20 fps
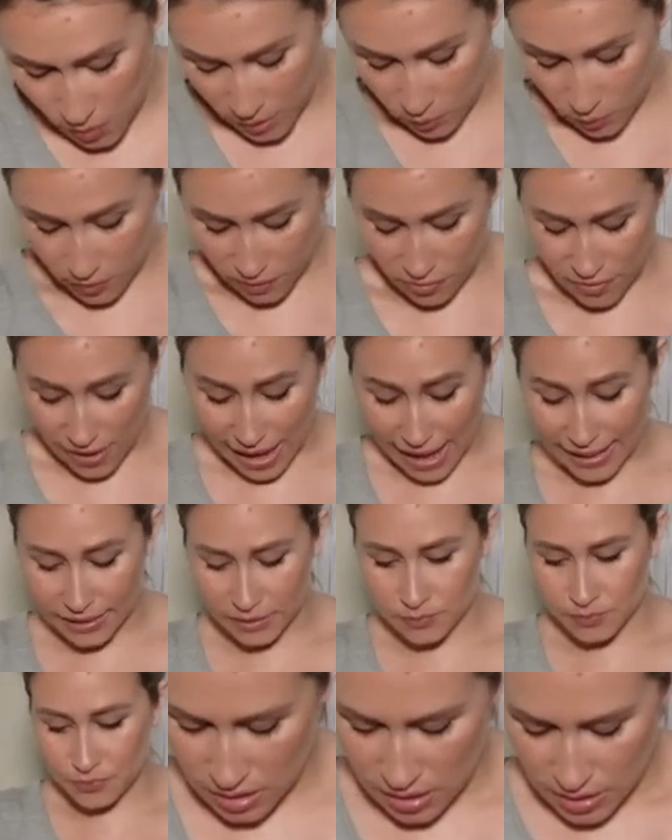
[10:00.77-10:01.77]
in with
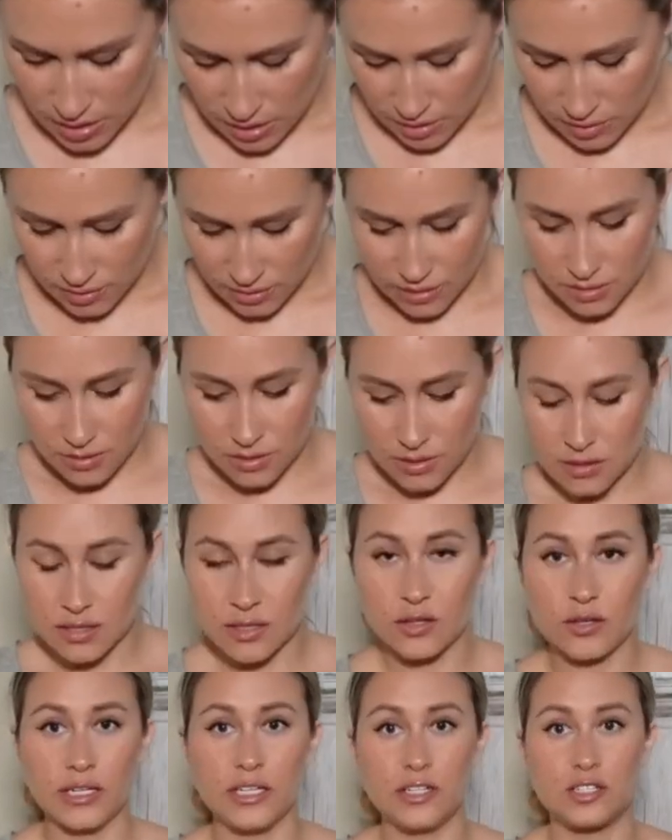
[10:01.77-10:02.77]
that. This is
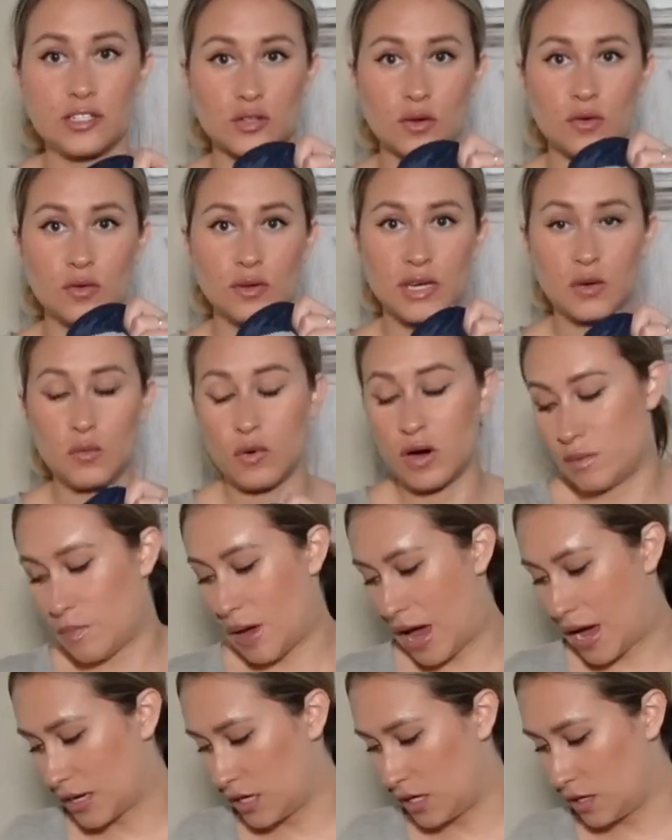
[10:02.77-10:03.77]
literally just only one
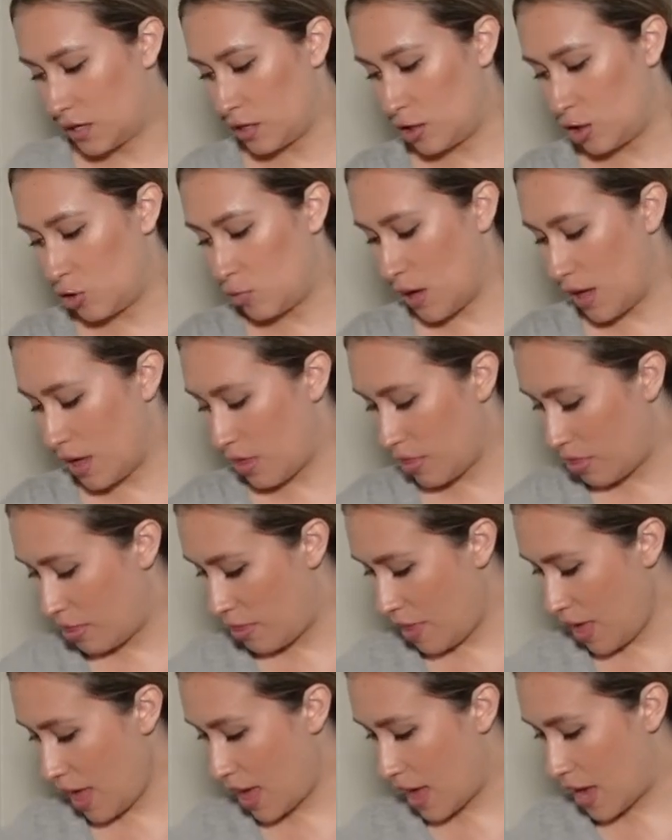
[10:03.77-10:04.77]
packing cube.
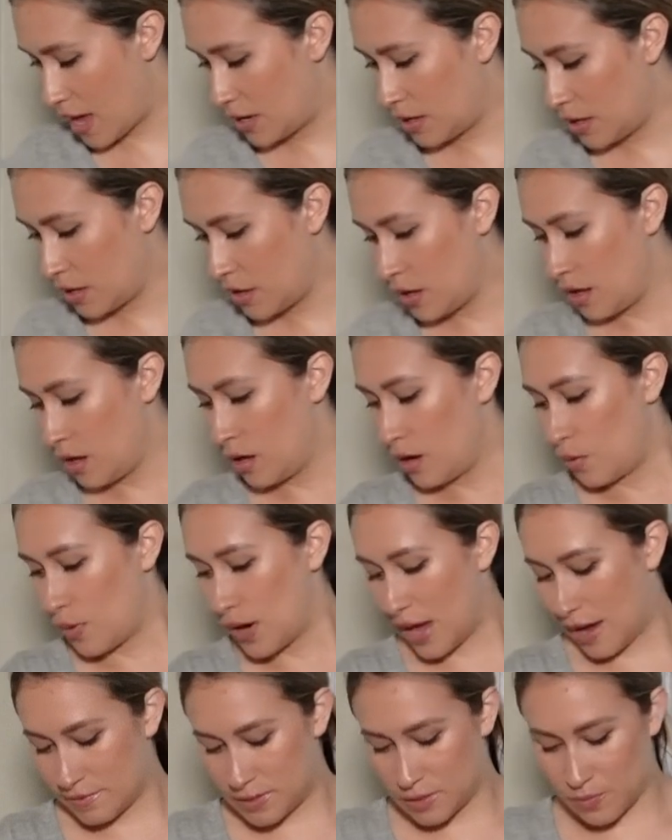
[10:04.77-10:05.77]
Then
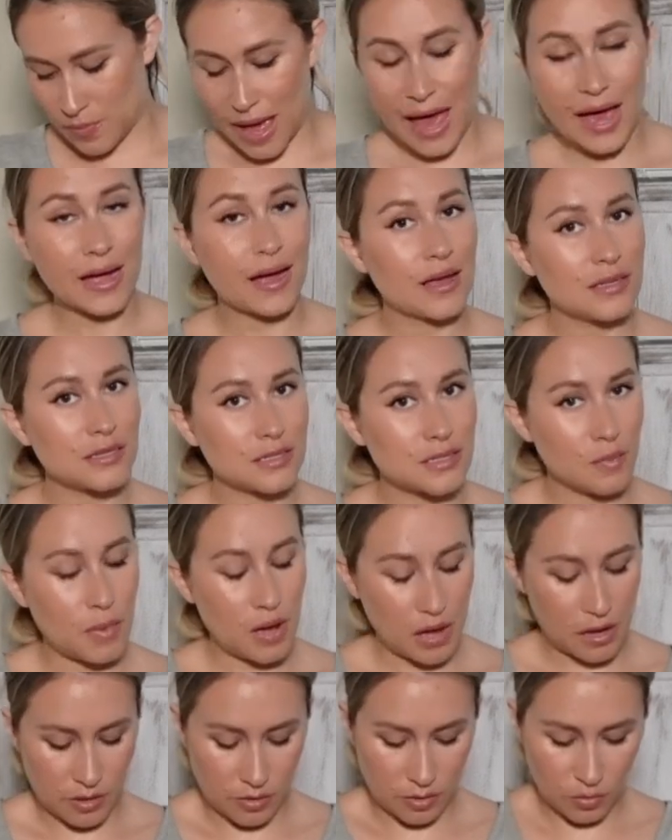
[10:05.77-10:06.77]
we have to pack some
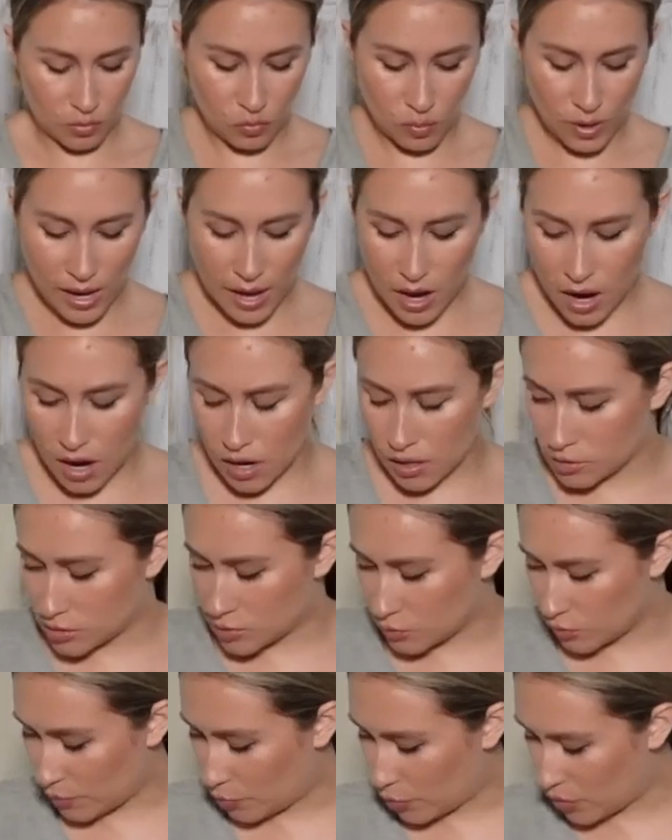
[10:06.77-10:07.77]
underwear,
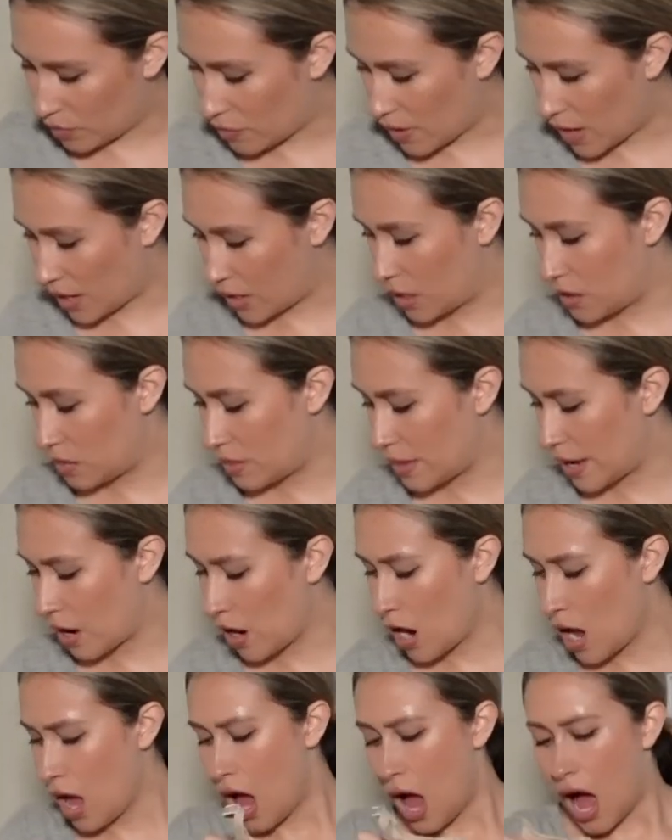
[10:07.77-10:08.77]
so we put that in
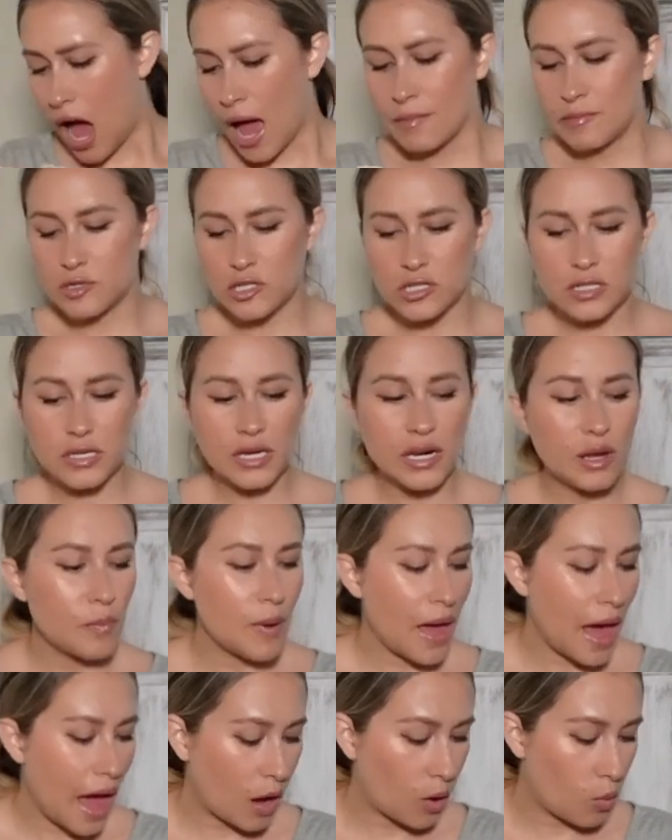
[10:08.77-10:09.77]
there. I'm just gonna
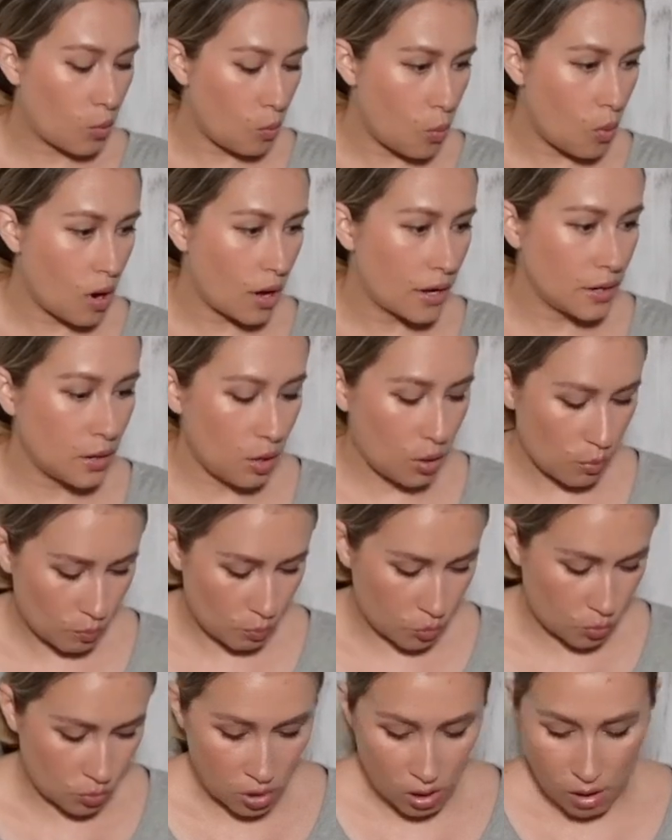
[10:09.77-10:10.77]
pack one
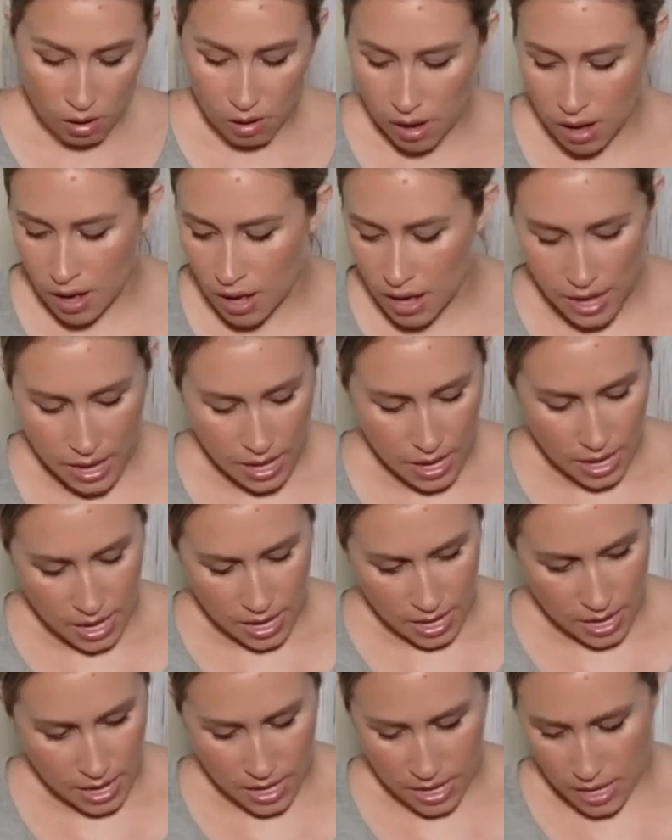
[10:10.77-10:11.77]
bra
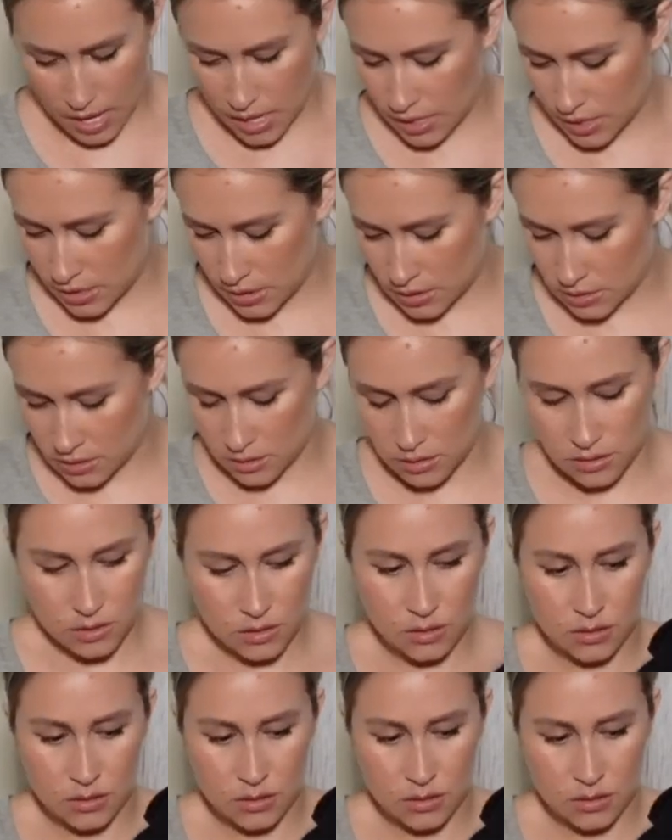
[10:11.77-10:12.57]
and,